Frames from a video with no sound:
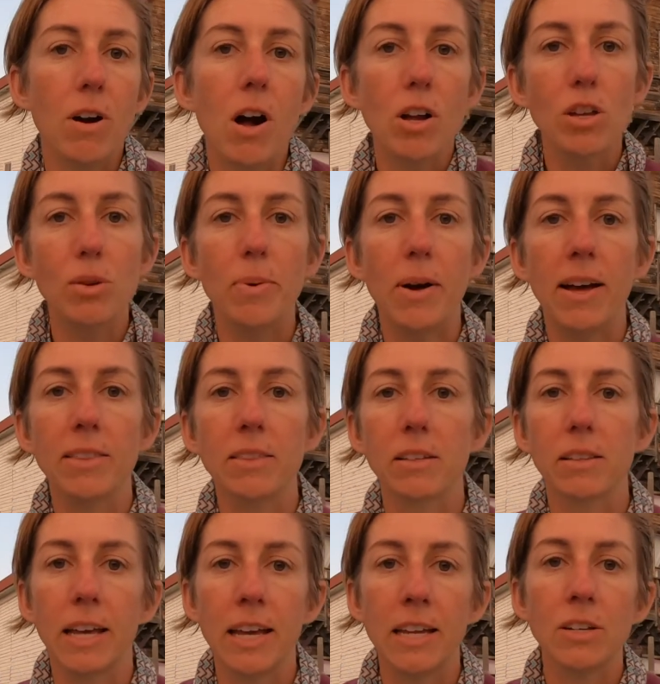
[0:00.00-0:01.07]
occupying the
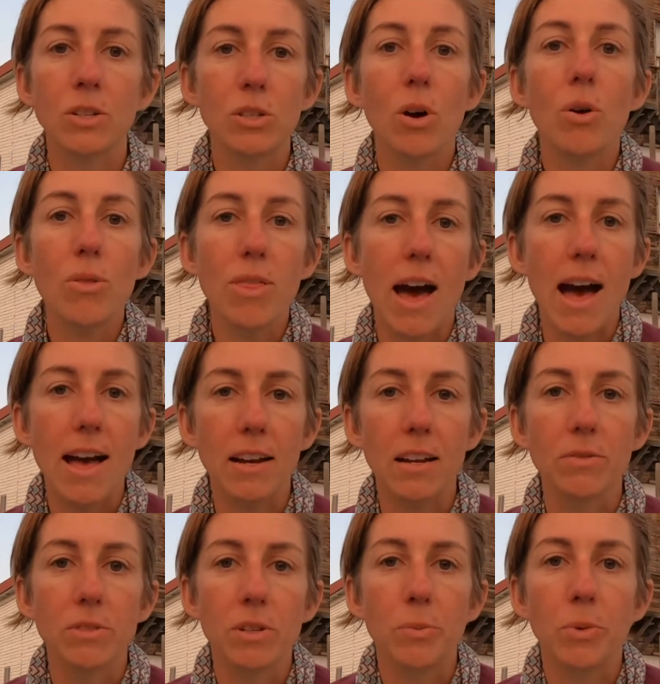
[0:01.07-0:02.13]
lane so that
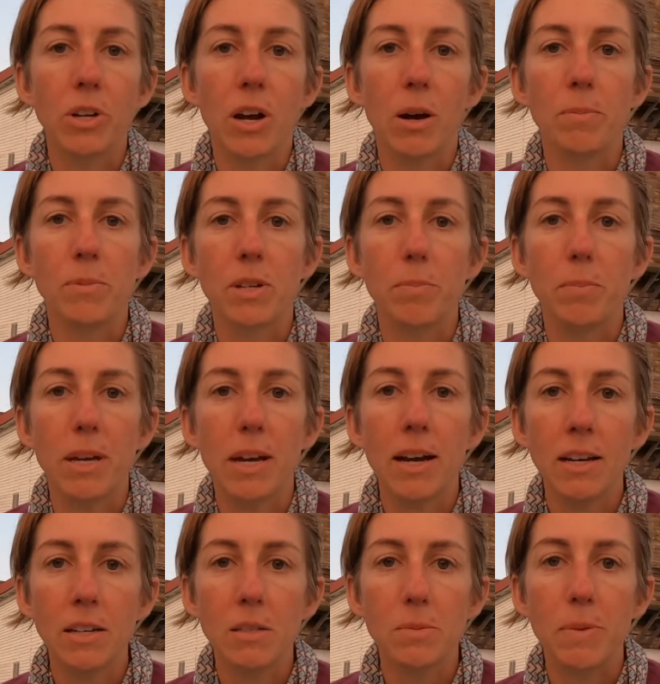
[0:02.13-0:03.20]
if someone comes up
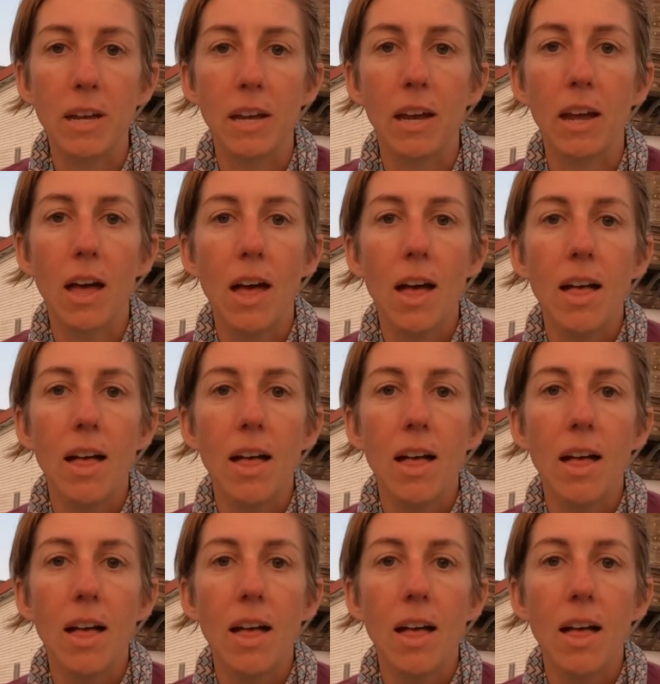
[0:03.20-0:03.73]
behind me,